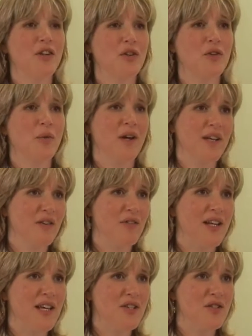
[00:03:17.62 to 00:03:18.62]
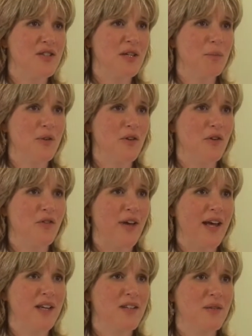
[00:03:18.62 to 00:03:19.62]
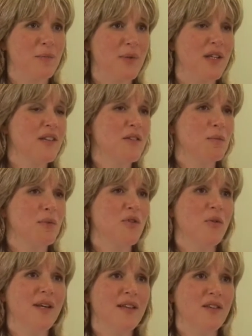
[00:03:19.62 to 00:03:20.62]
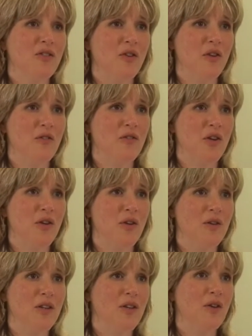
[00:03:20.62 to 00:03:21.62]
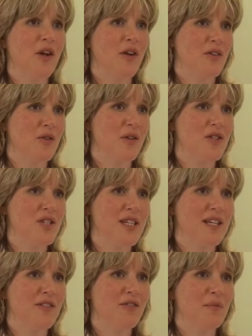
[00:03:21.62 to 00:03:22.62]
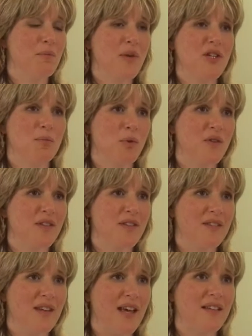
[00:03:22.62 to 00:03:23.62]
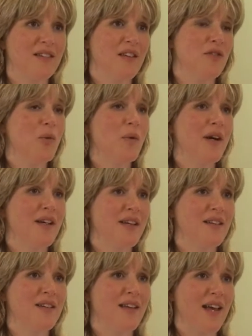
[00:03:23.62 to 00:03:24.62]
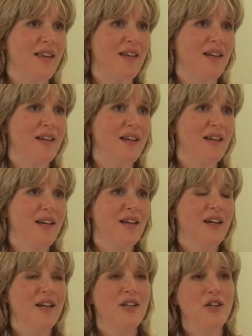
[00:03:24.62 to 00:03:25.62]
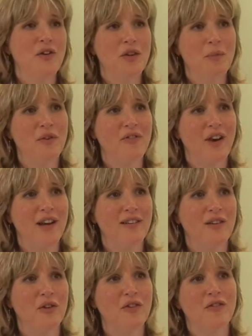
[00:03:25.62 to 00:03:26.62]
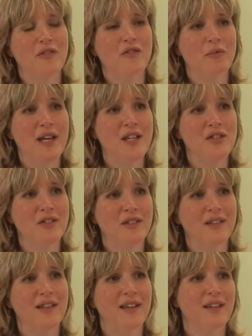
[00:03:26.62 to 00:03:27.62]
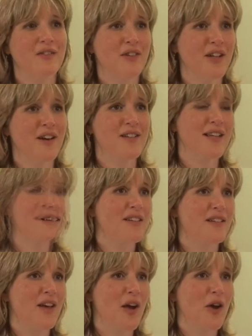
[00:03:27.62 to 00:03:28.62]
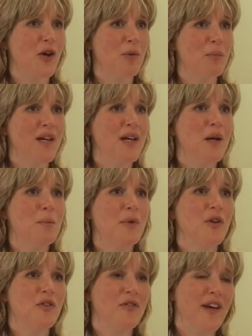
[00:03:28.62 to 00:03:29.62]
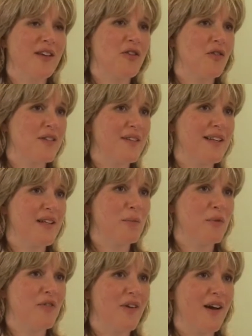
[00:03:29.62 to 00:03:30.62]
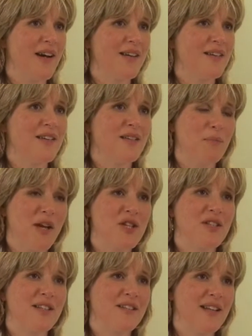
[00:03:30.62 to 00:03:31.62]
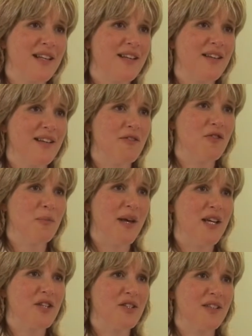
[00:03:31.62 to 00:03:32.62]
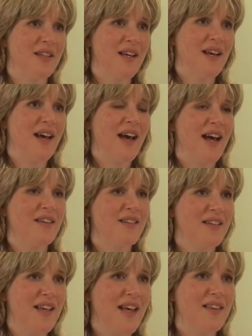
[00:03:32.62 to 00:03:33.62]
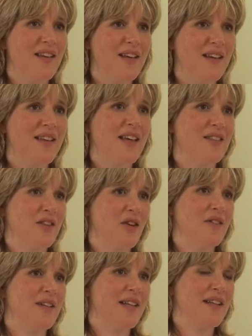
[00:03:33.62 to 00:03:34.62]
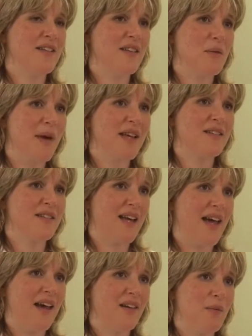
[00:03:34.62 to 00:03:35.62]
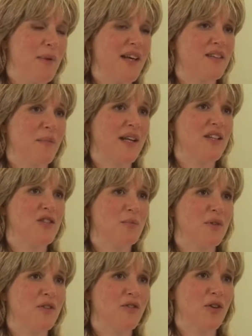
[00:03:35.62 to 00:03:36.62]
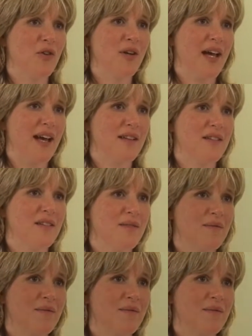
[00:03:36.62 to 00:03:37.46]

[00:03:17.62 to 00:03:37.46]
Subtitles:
a good working relationship with your vet, because between the two of you, you're going to achieve much more success if you're working together. You can provide a lot of information regarding what is at home, but your vet obviously can provide the specialist clinical information, and together that's going to lead to the best care and the best management for your cat.